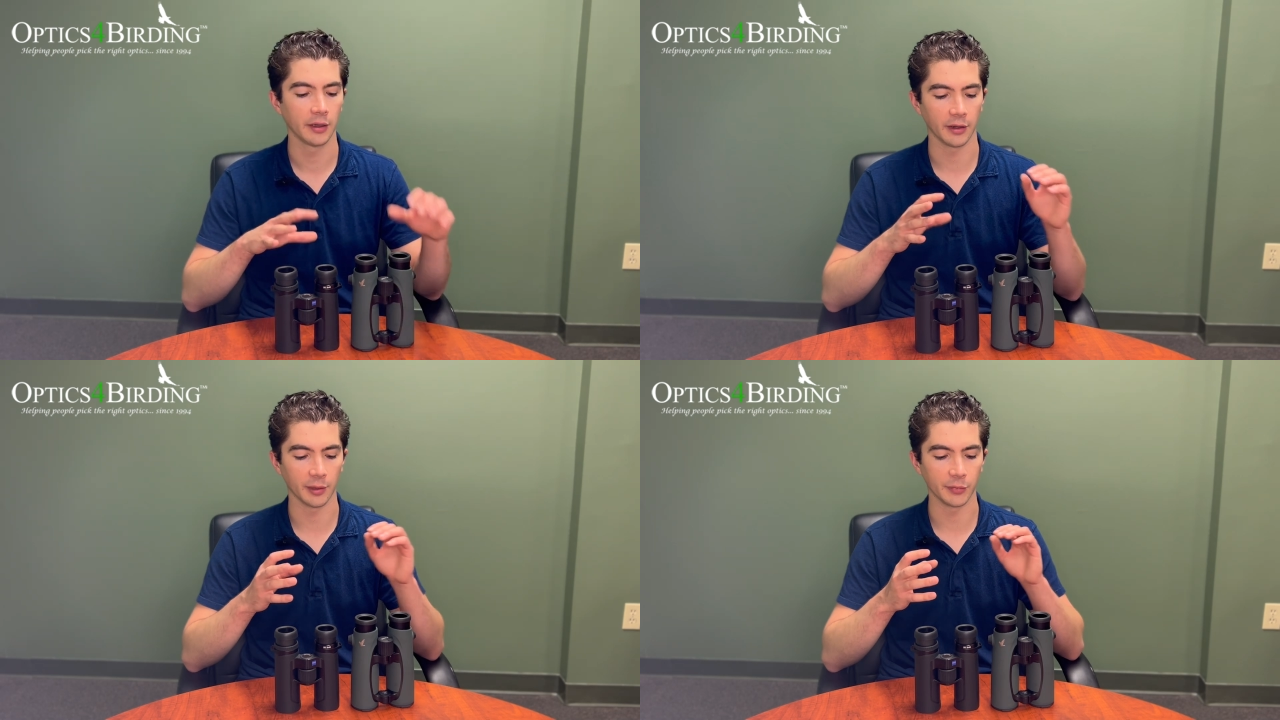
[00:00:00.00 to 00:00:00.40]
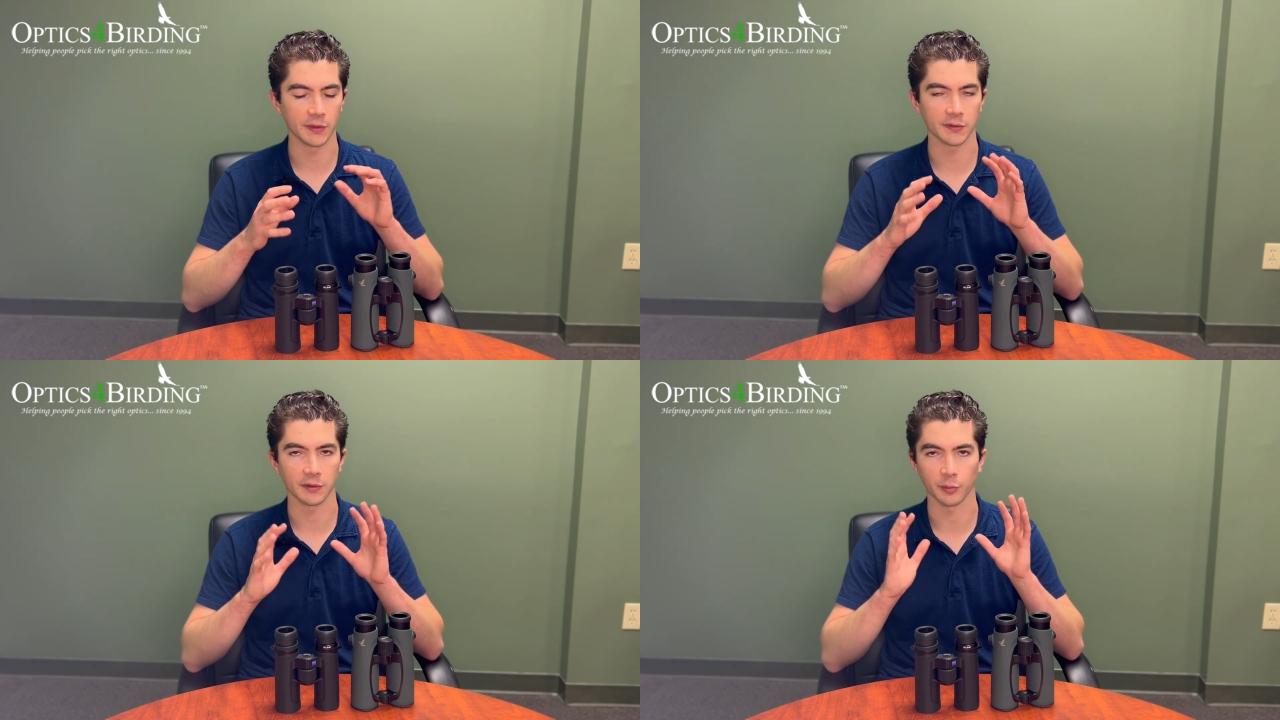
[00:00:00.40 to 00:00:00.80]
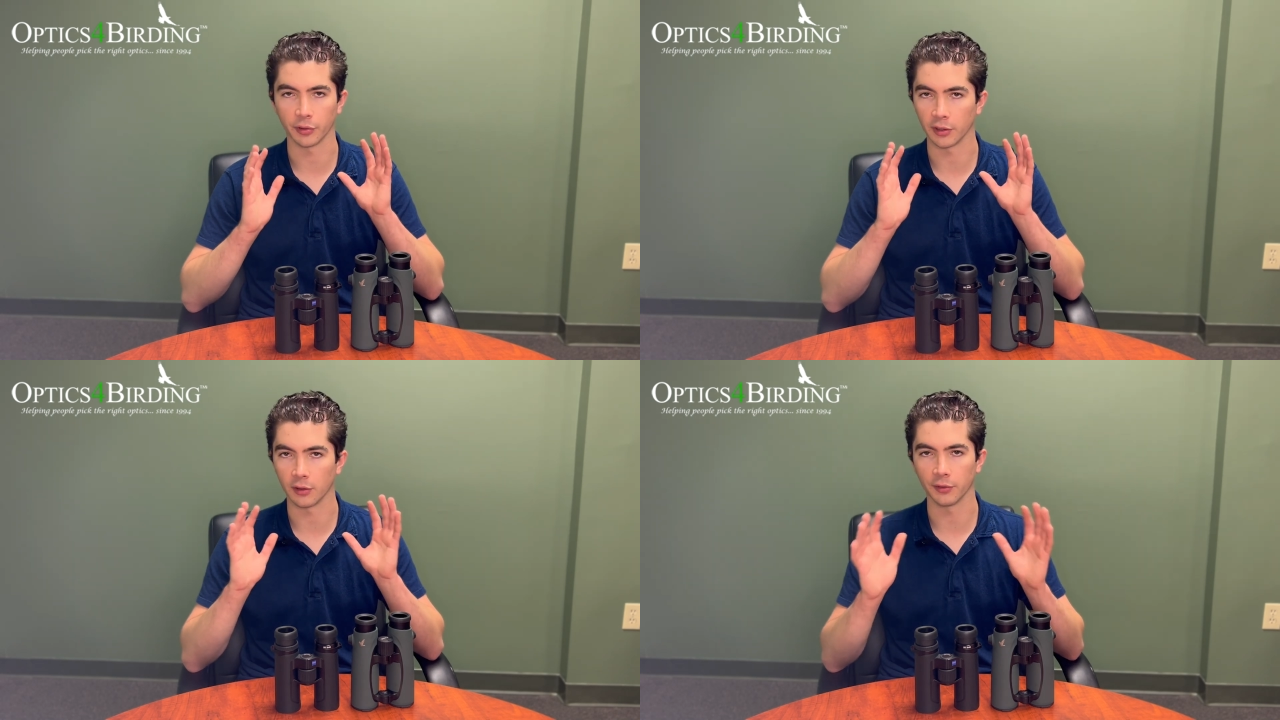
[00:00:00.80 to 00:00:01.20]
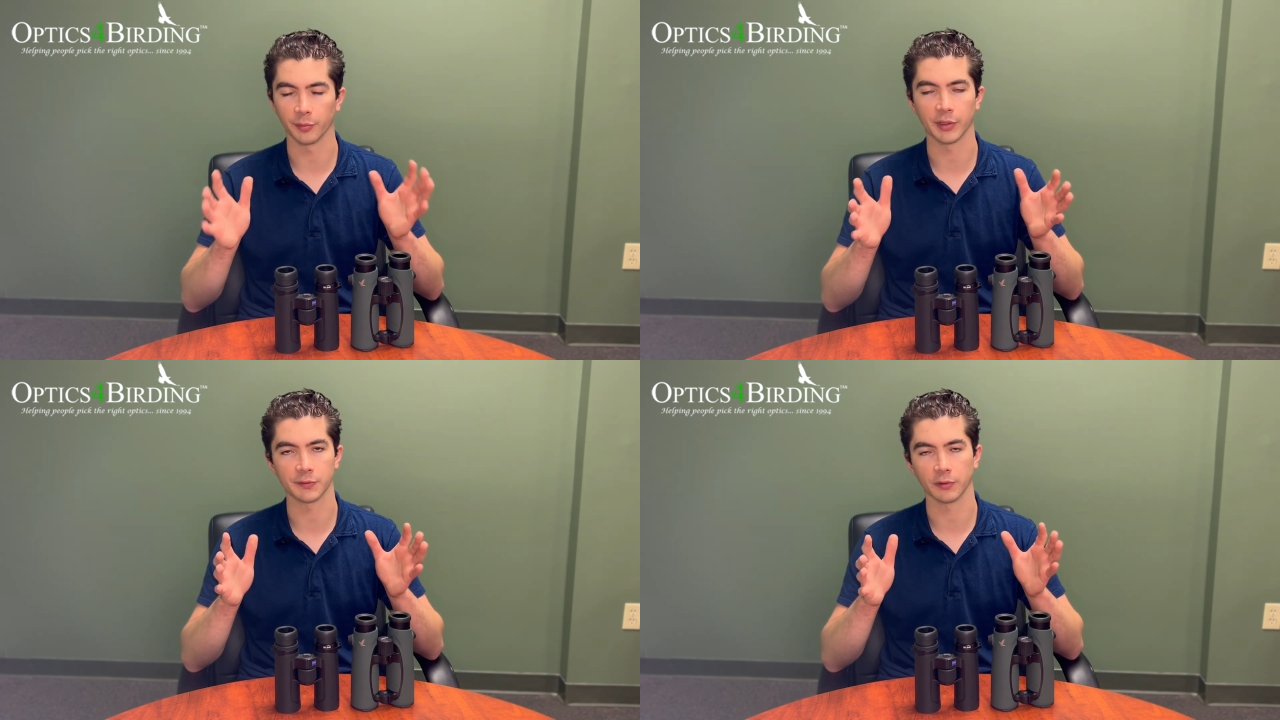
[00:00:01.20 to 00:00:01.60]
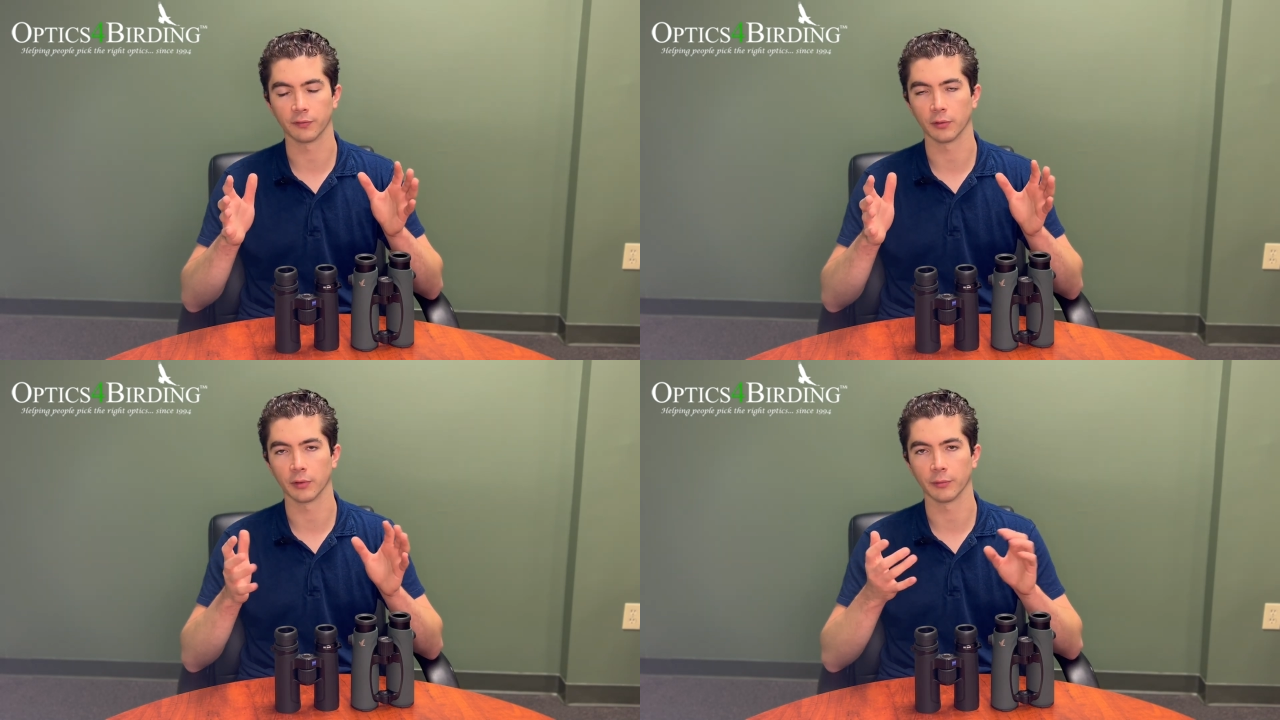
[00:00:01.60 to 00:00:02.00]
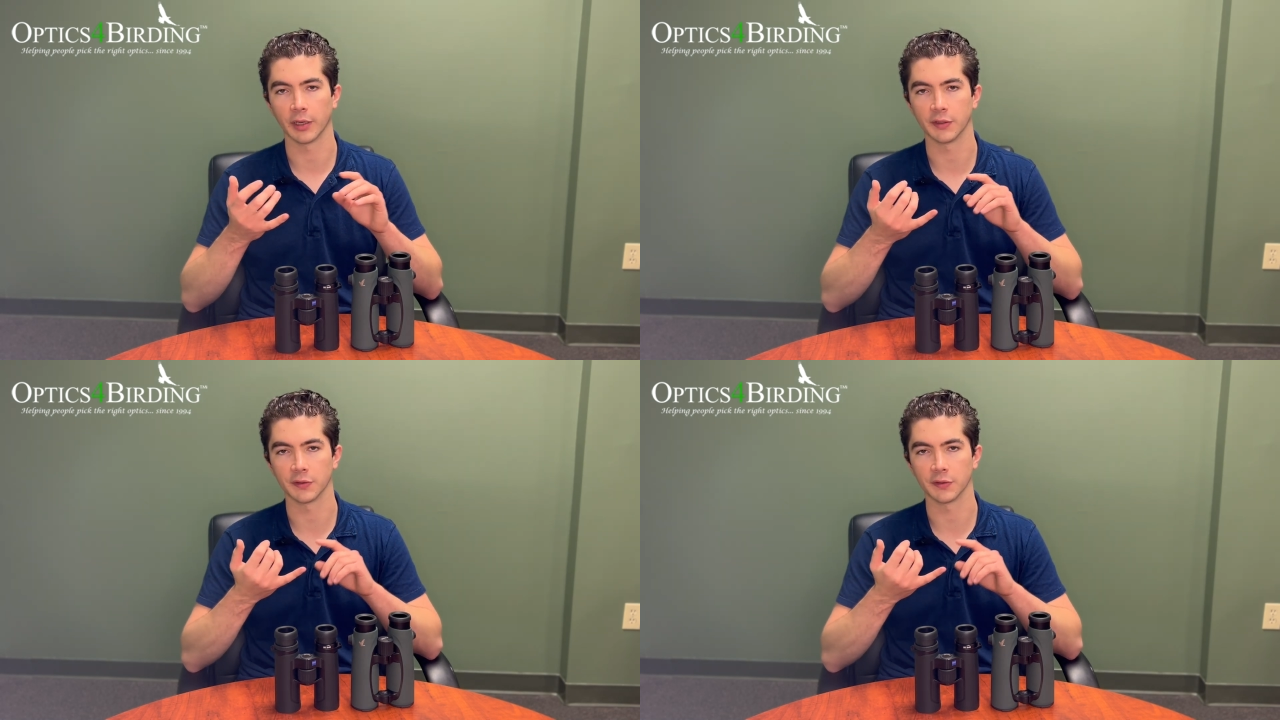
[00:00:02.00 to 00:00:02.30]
that means that they're putting all their best work forward, right?